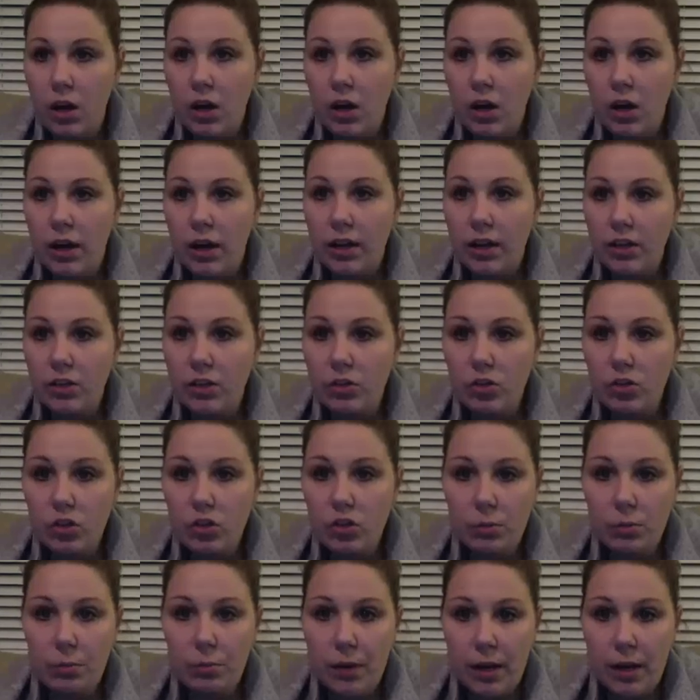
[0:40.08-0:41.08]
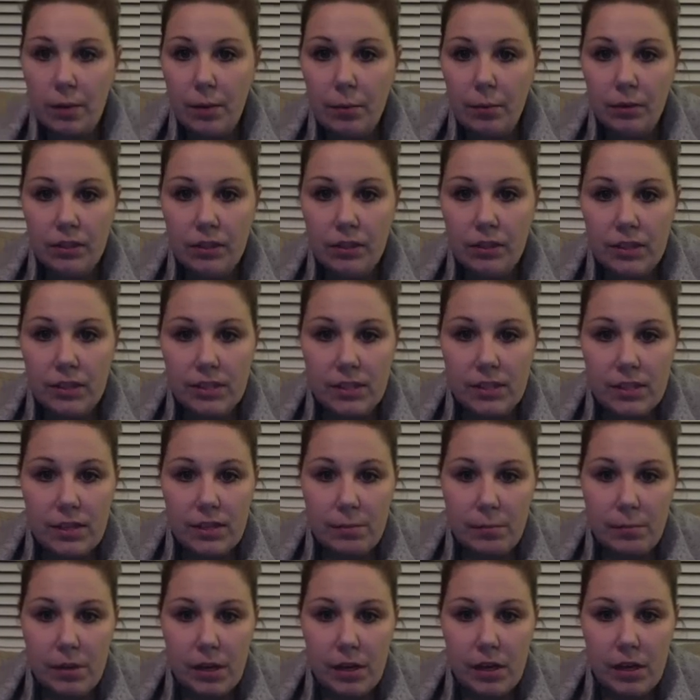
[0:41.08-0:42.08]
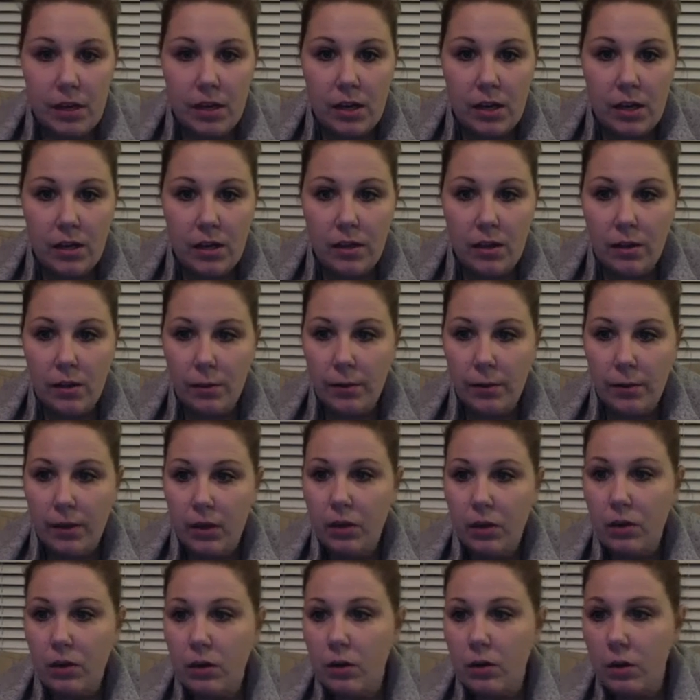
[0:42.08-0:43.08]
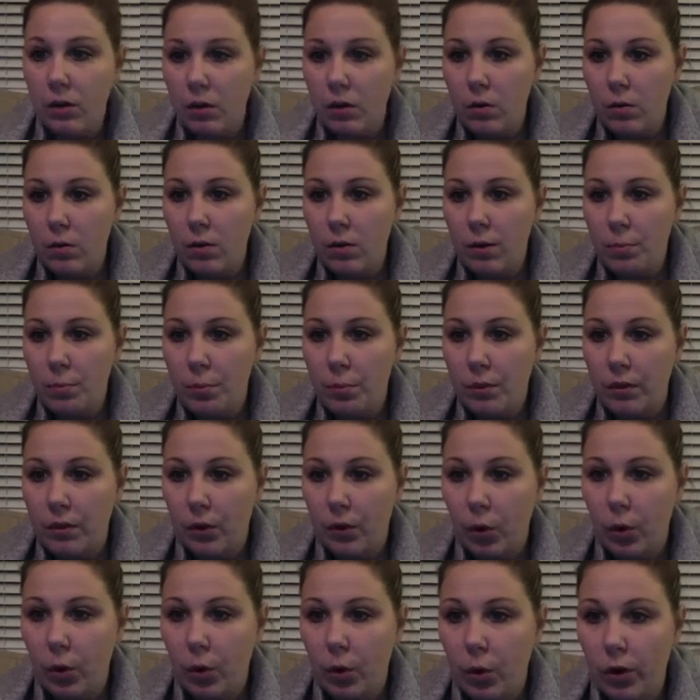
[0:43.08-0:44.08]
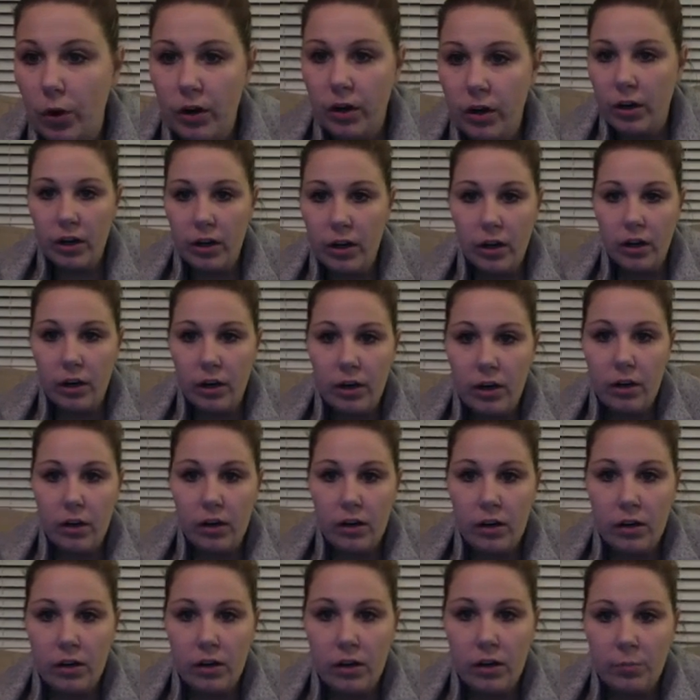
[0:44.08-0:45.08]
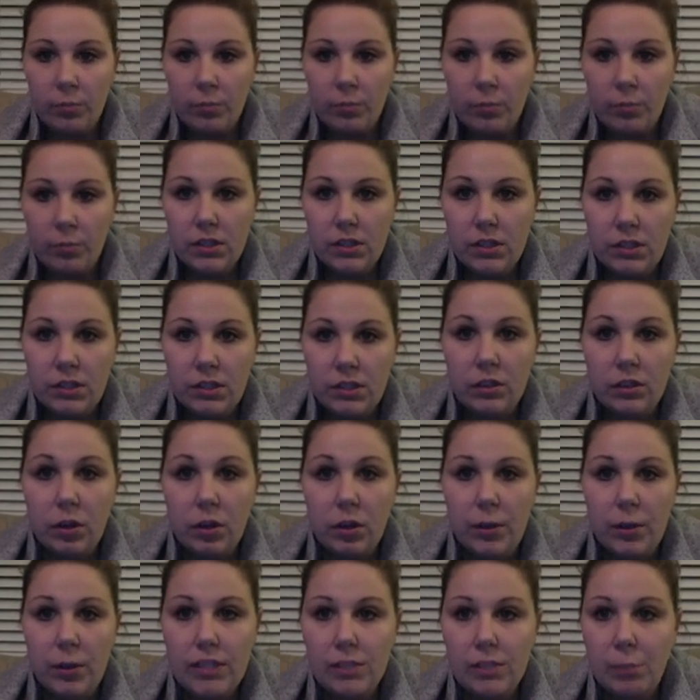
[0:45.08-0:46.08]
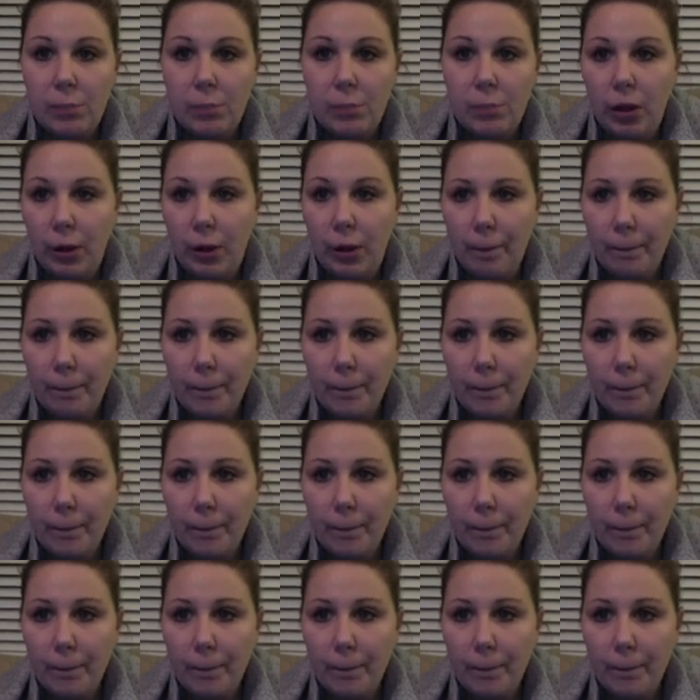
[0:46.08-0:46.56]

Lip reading: And you should be able to see me, there we go, up in the corner here. Make this a little bit smaller.